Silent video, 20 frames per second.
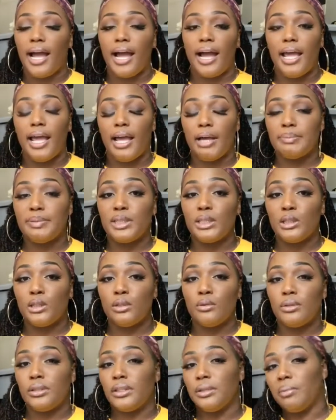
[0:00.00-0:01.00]
I
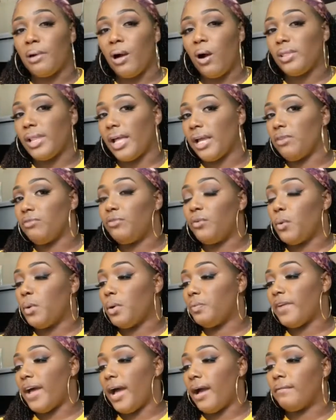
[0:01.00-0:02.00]
absolutely bought like
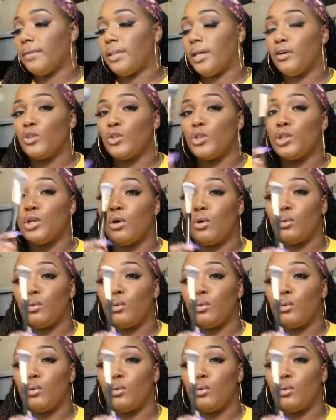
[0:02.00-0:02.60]
4 or 5 of those.